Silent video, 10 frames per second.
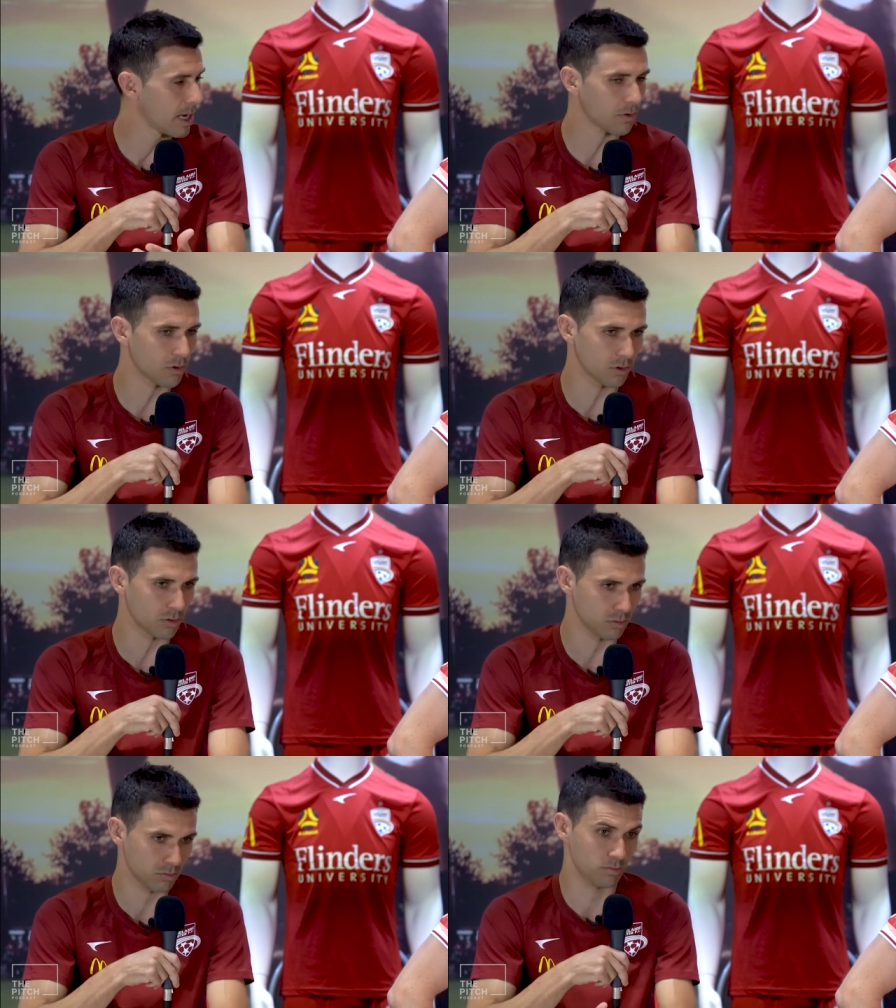I don't
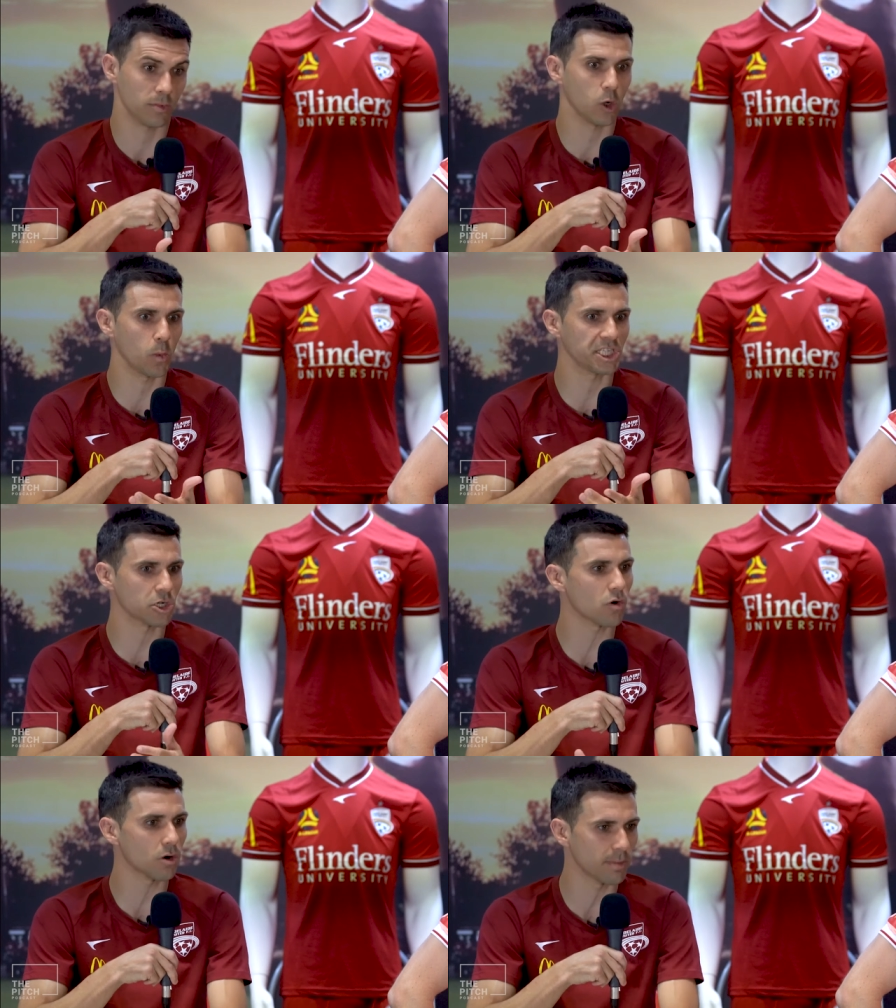know in which
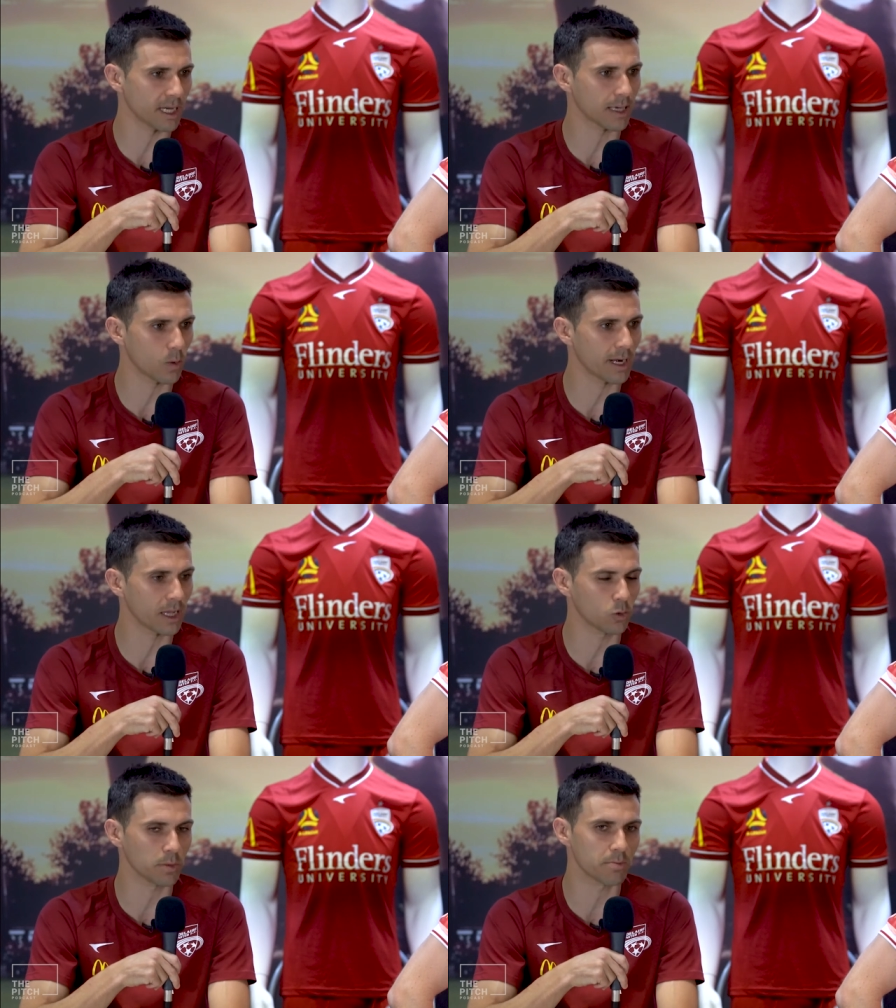role, but I would
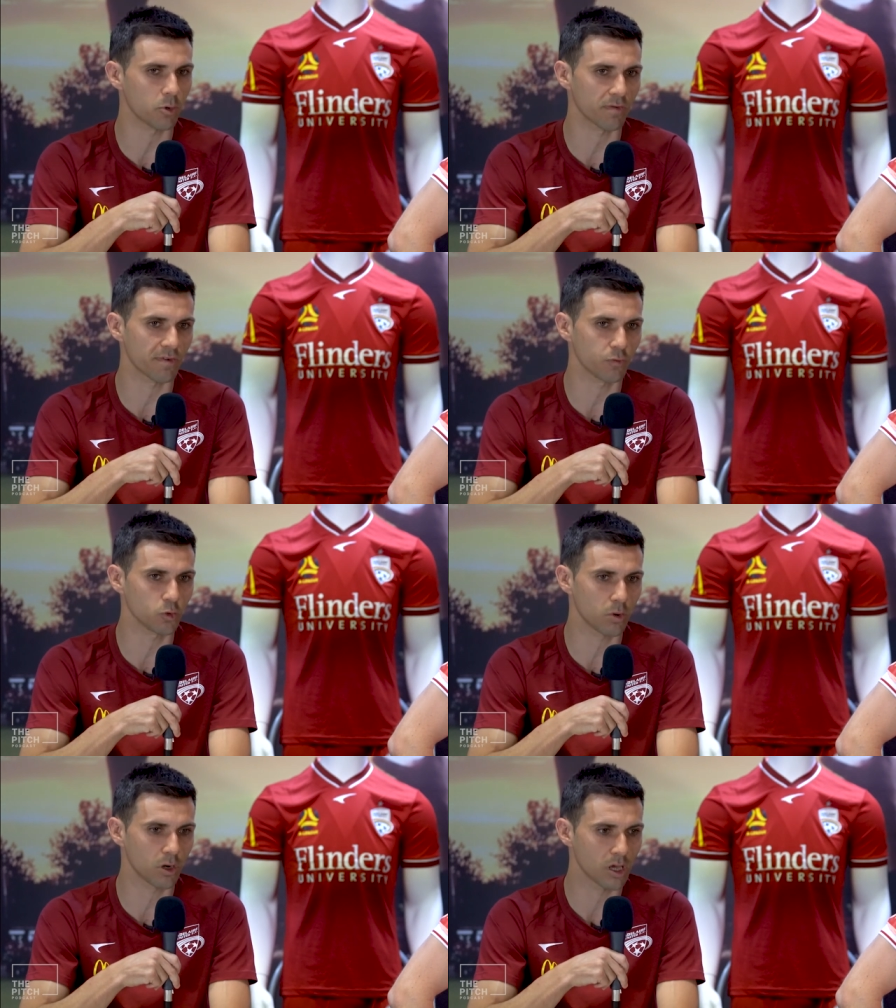like to be involved in
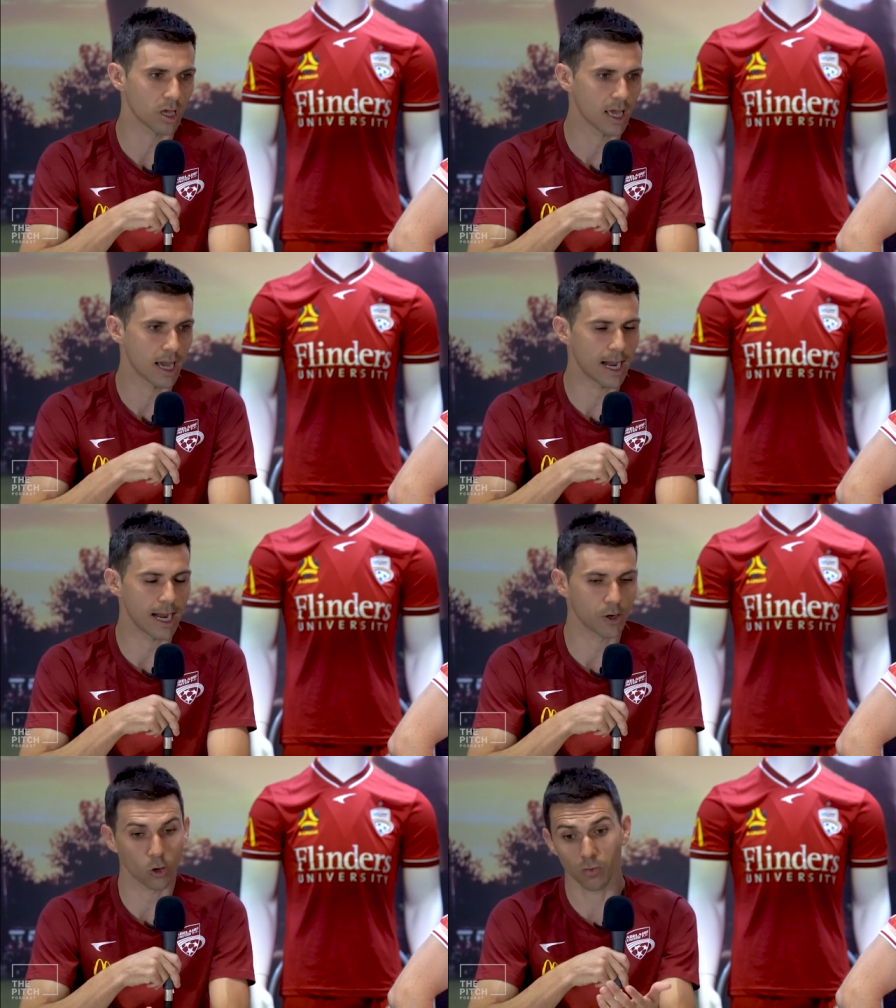football,
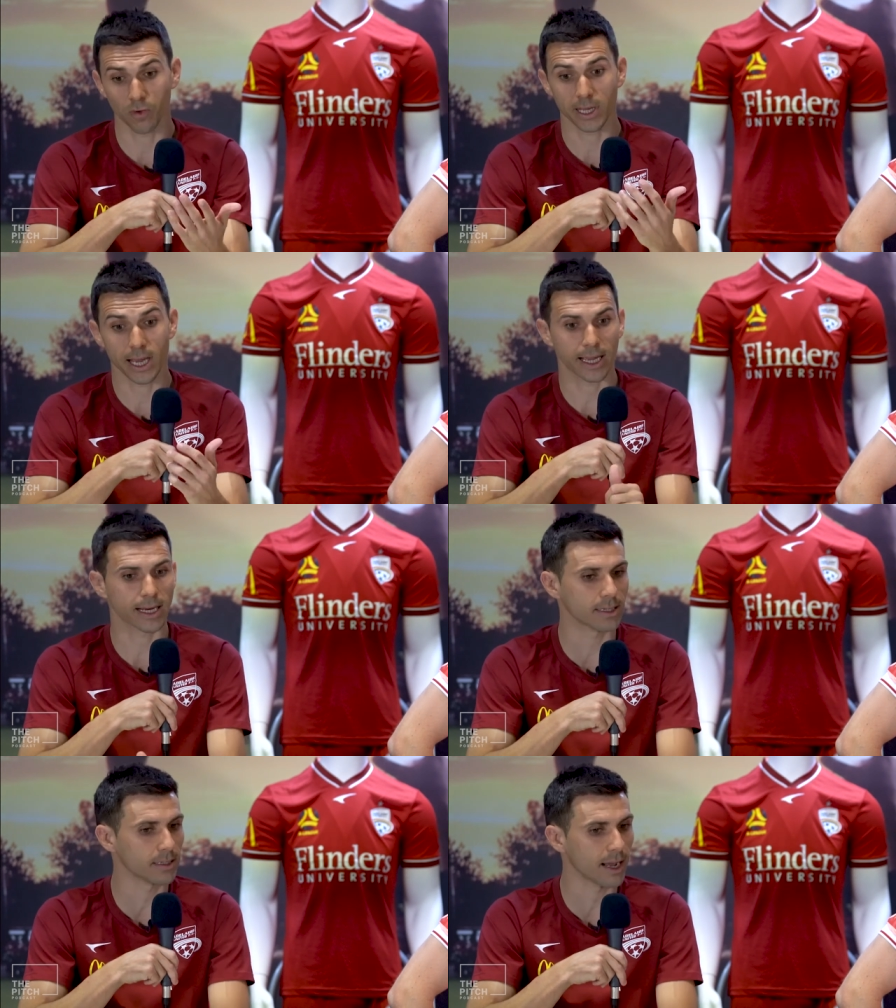and hopefully I
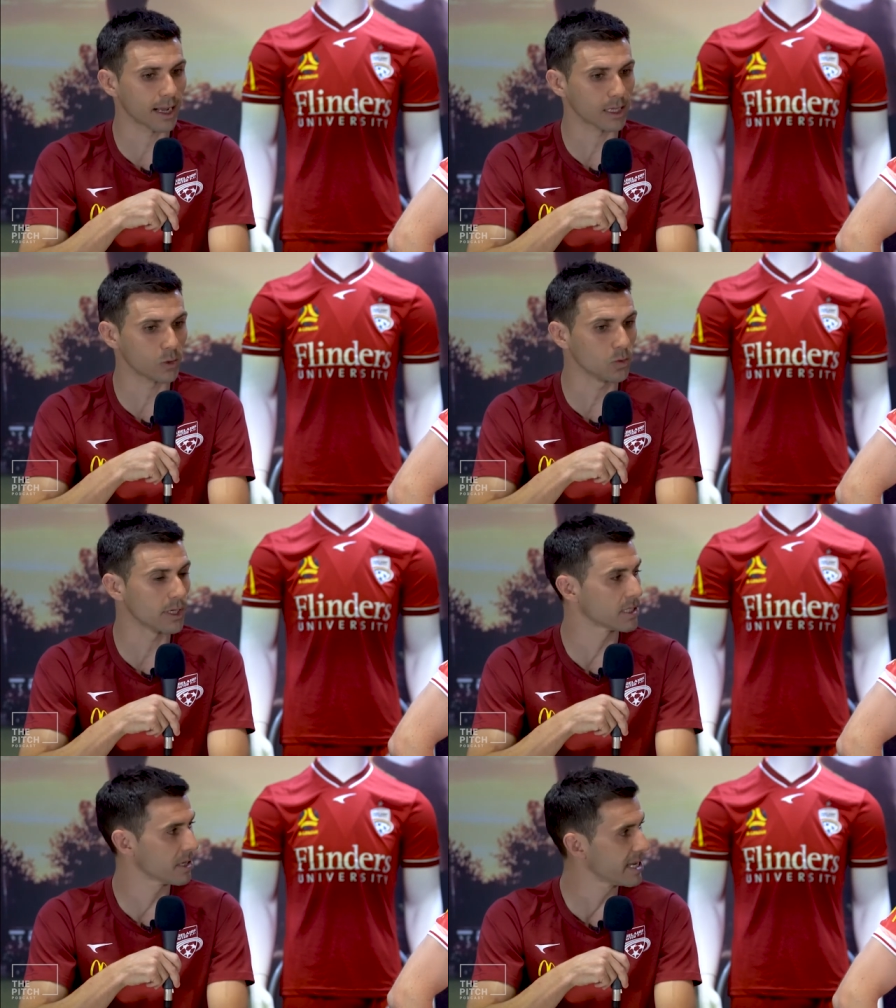can do
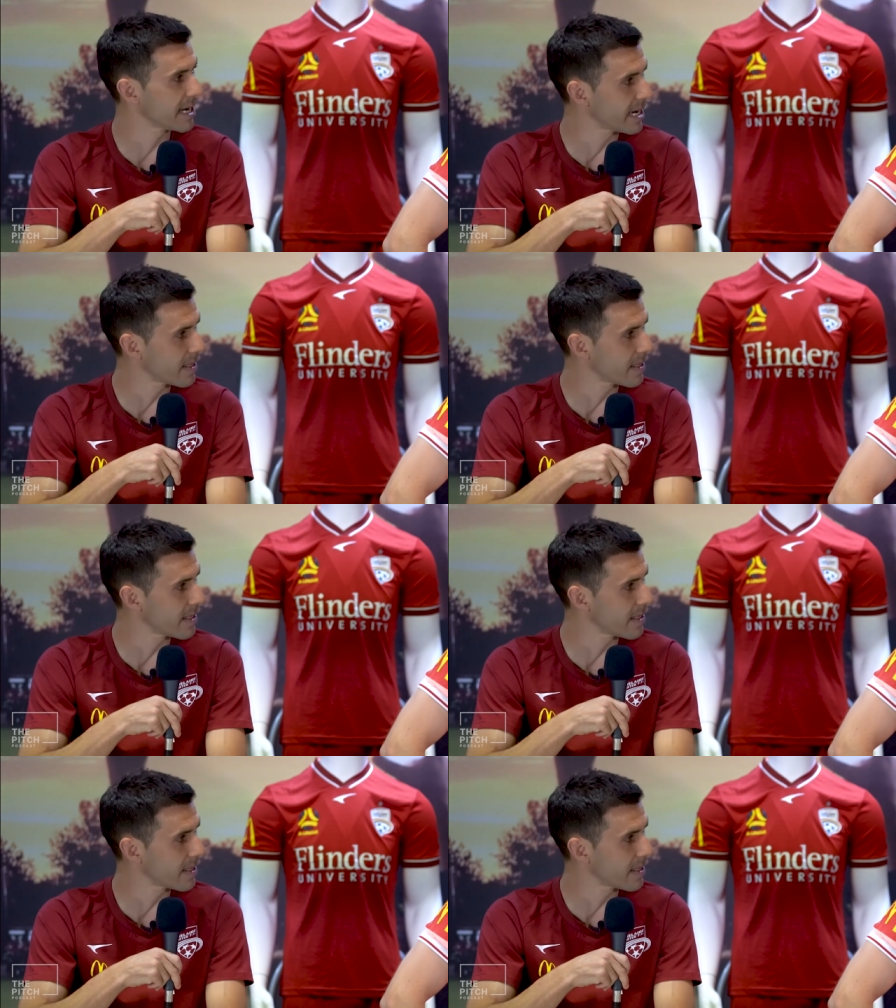it here in